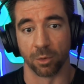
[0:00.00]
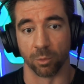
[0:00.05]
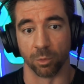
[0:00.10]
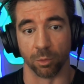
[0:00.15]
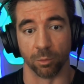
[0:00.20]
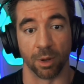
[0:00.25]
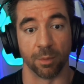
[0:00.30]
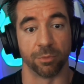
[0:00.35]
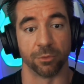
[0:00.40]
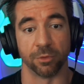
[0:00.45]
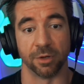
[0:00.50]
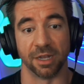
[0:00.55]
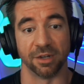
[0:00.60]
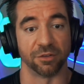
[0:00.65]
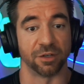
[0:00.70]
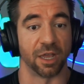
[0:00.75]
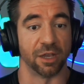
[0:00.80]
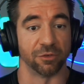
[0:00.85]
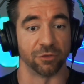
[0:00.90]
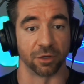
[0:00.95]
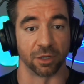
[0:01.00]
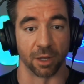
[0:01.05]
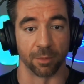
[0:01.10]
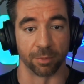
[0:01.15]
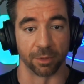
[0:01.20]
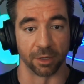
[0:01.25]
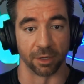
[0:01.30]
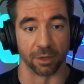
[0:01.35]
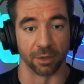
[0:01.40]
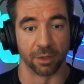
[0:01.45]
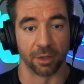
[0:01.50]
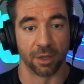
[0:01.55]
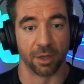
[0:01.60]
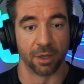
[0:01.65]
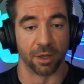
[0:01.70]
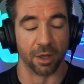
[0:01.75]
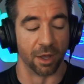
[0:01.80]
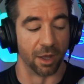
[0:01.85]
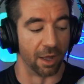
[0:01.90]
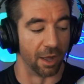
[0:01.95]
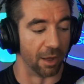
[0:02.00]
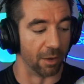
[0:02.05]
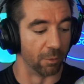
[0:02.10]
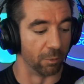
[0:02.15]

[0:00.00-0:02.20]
We're a Web3 education company. Uh,